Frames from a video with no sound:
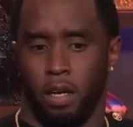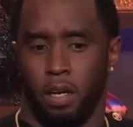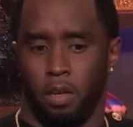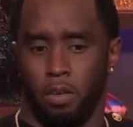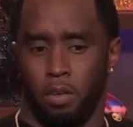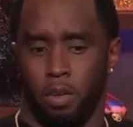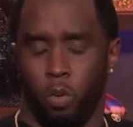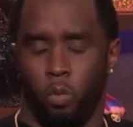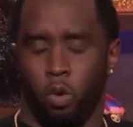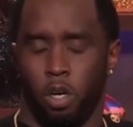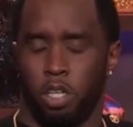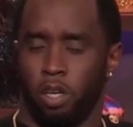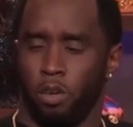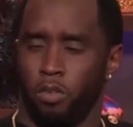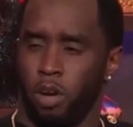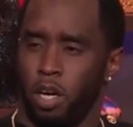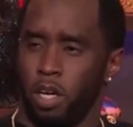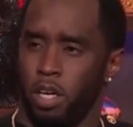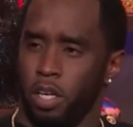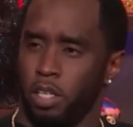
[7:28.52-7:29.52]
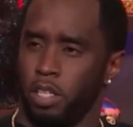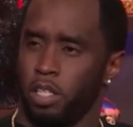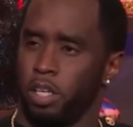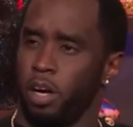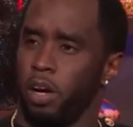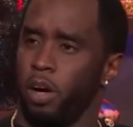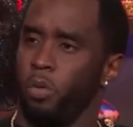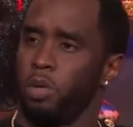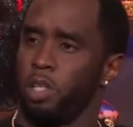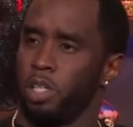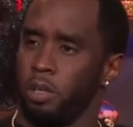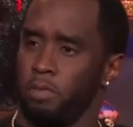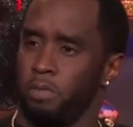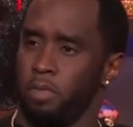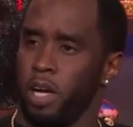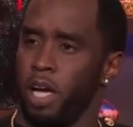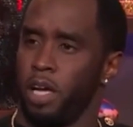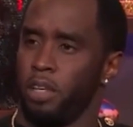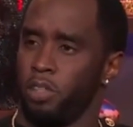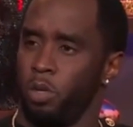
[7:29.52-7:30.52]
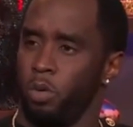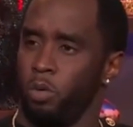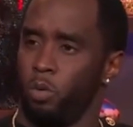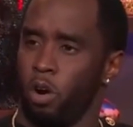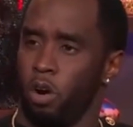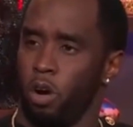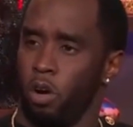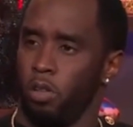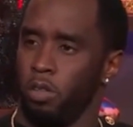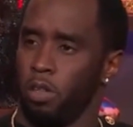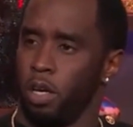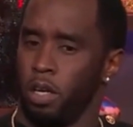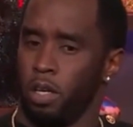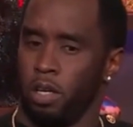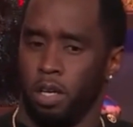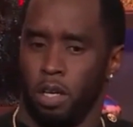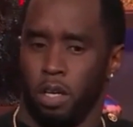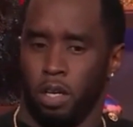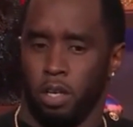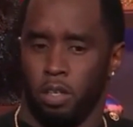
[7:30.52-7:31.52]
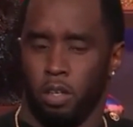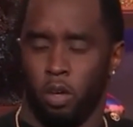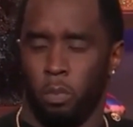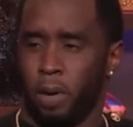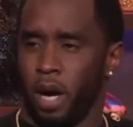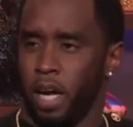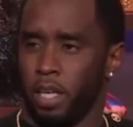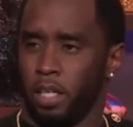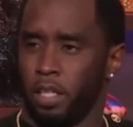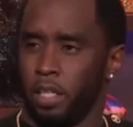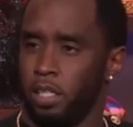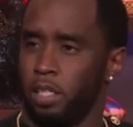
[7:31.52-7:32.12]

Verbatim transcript: a guy who used to travel on private jets and have the world at his fingertips,